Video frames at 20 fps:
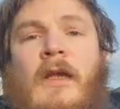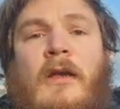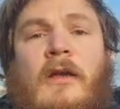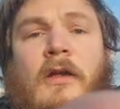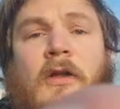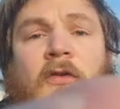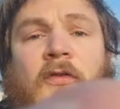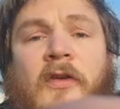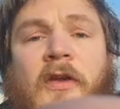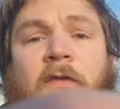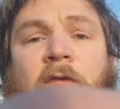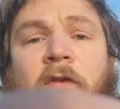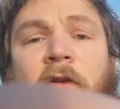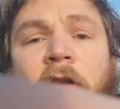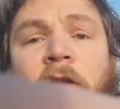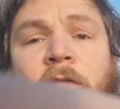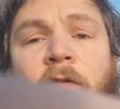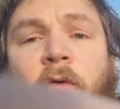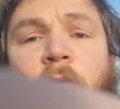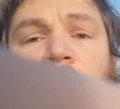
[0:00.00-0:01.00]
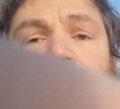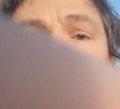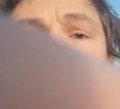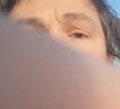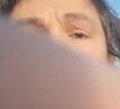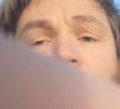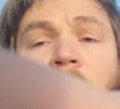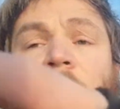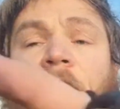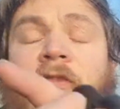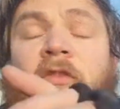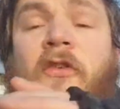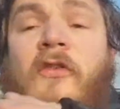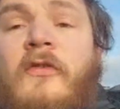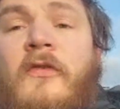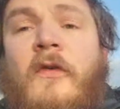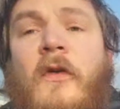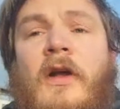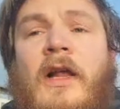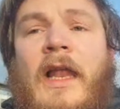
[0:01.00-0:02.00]
I'm going to see if there's any other questions, you guys.
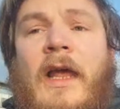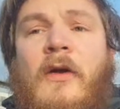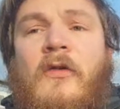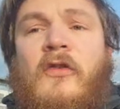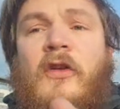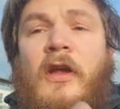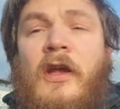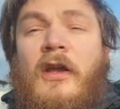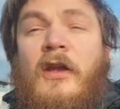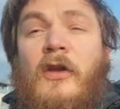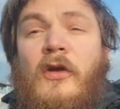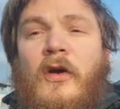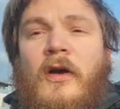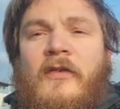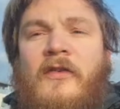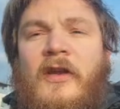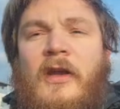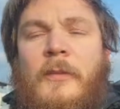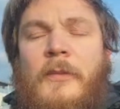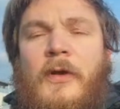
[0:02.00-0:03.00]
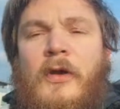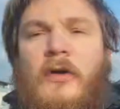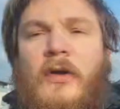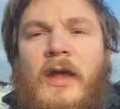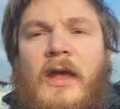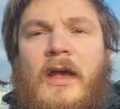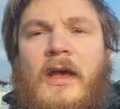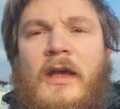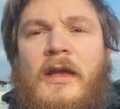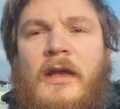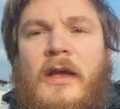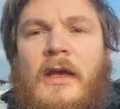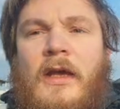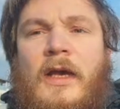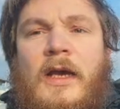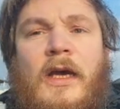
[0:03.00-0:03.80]
Just for clarity, can you guys hear me okay?